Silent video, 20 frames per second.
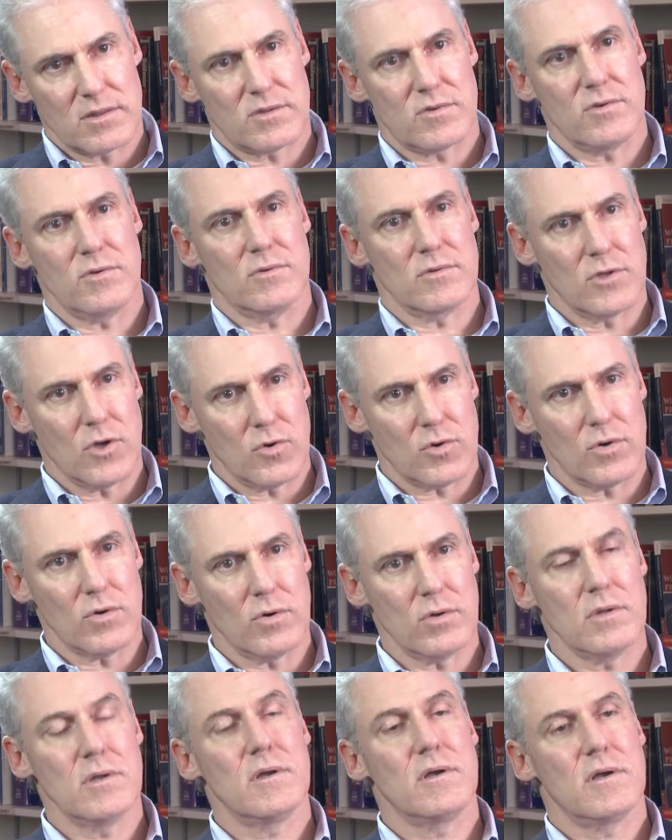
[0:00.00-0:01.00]

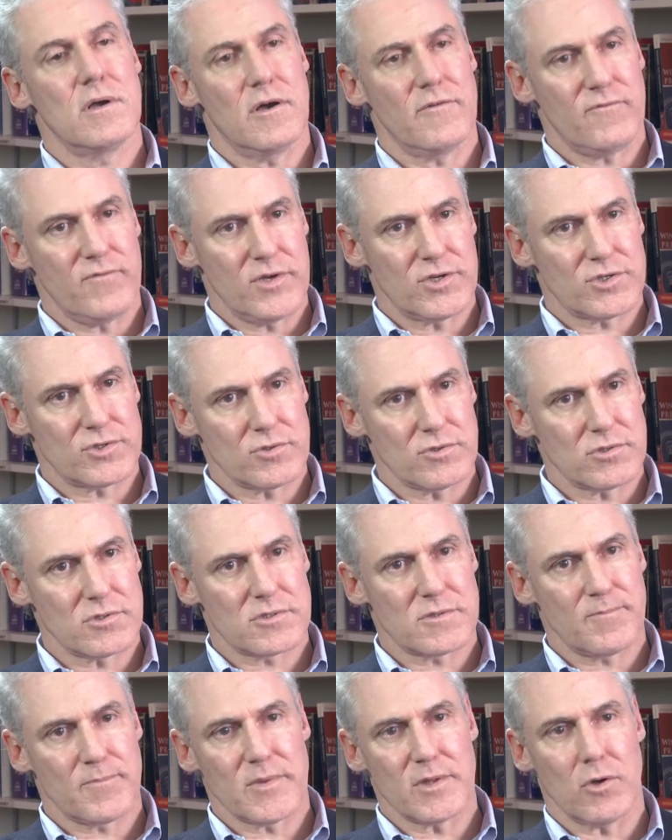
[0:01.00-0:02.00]
local
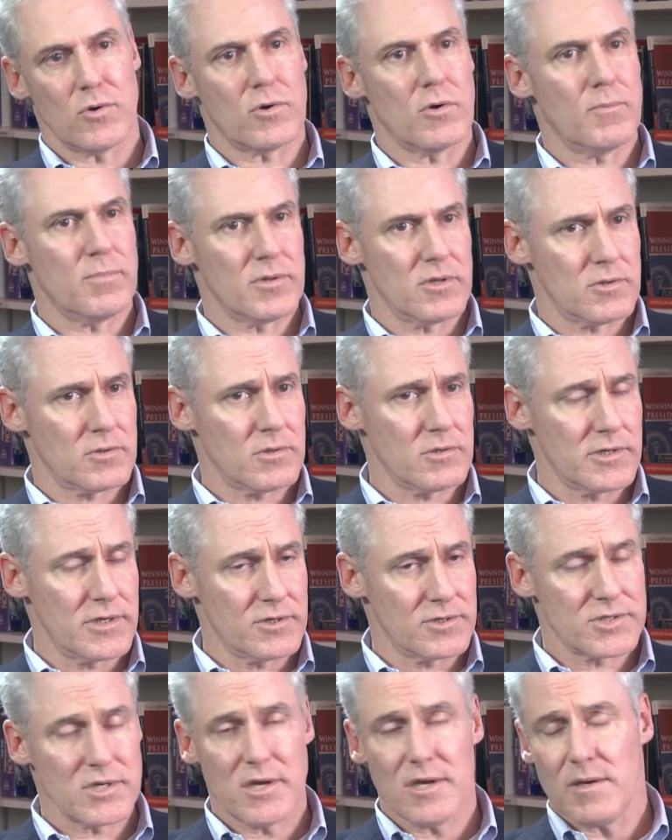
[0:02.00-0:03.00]
officials, local political
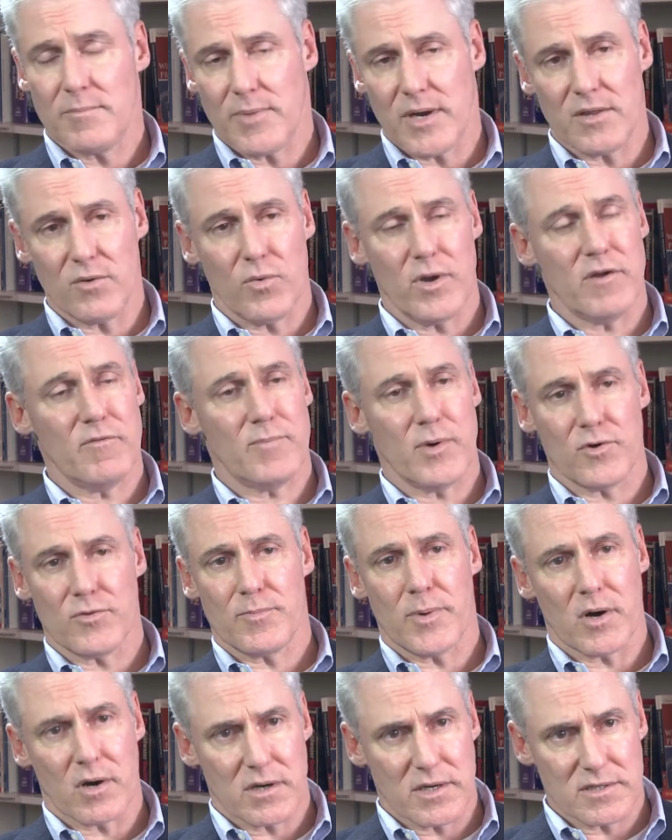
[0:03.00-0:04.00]
leaders, by the way, of
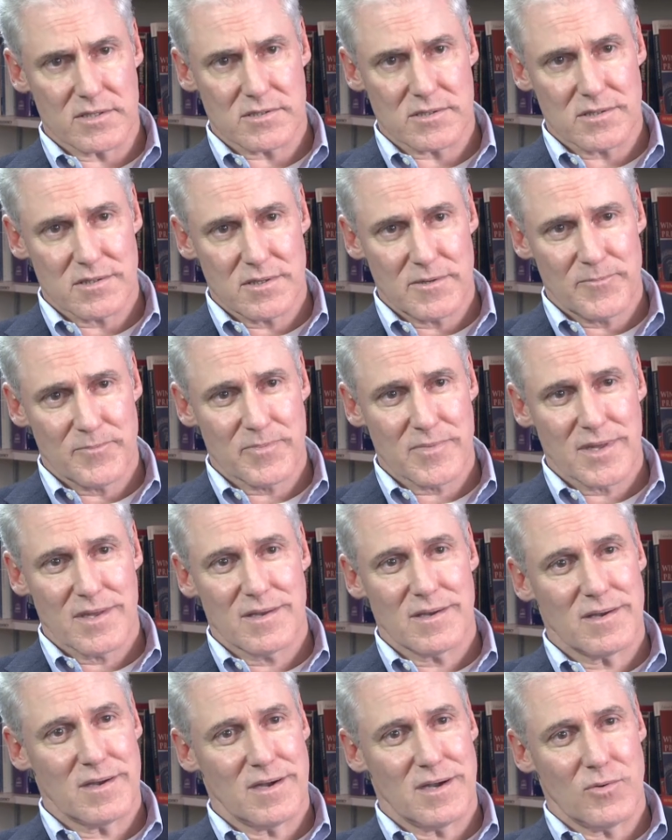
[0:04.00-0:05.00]
both parties.
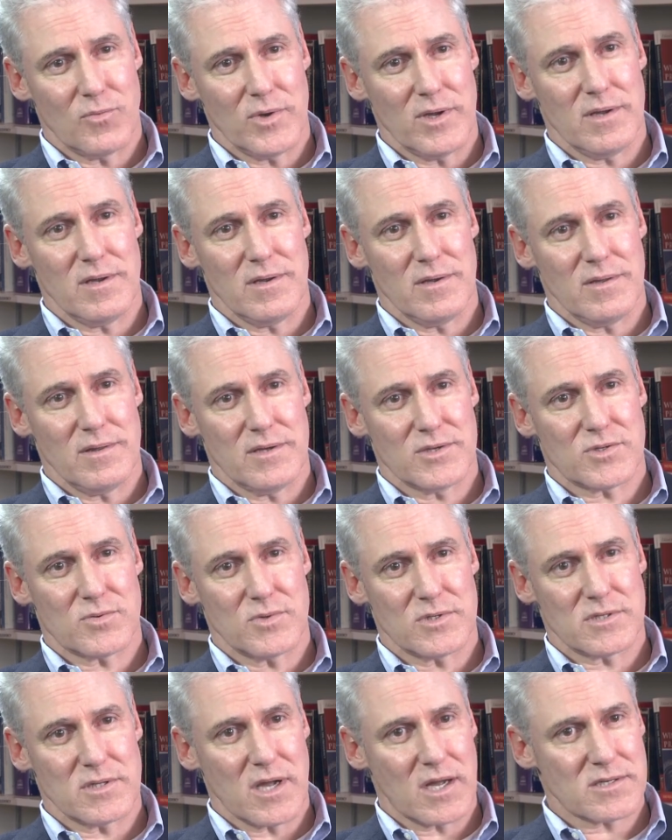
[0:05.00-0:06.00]
This
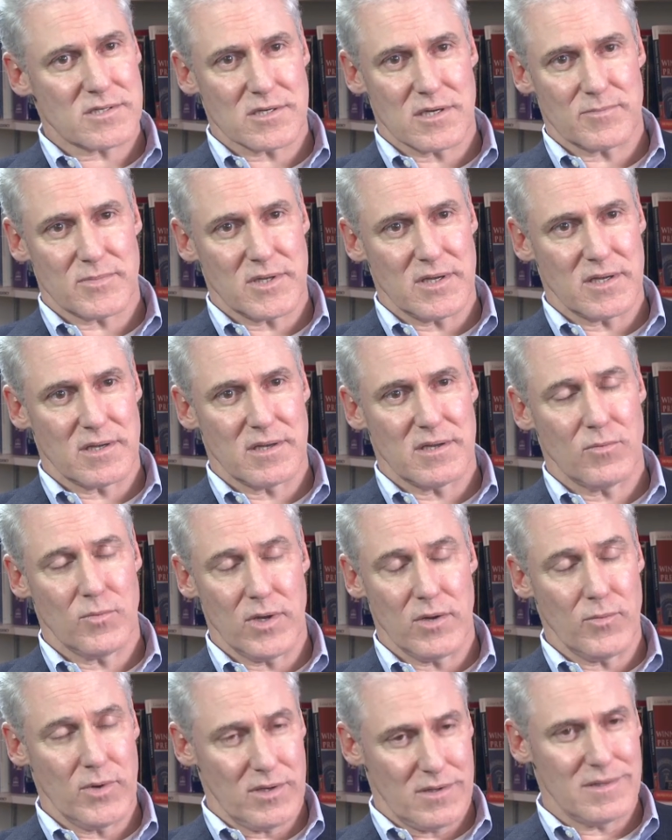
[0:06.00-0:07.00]
was not something,
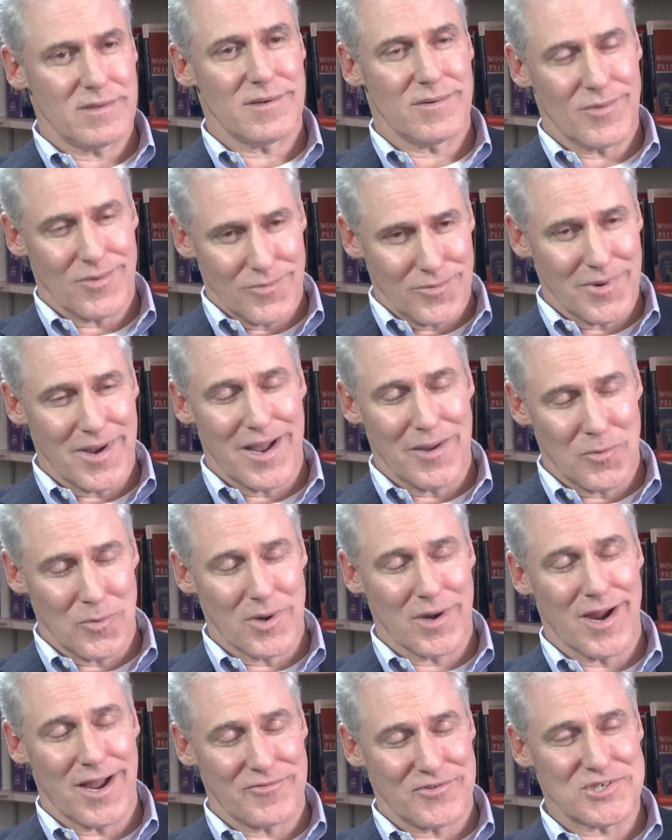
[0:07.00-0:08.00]
we
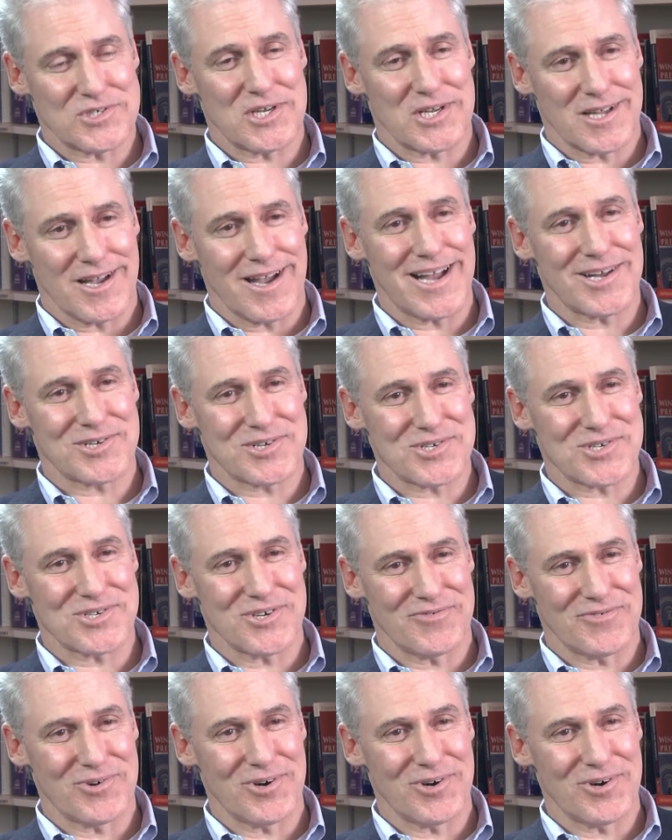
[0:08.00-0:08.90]
were obviously conscious of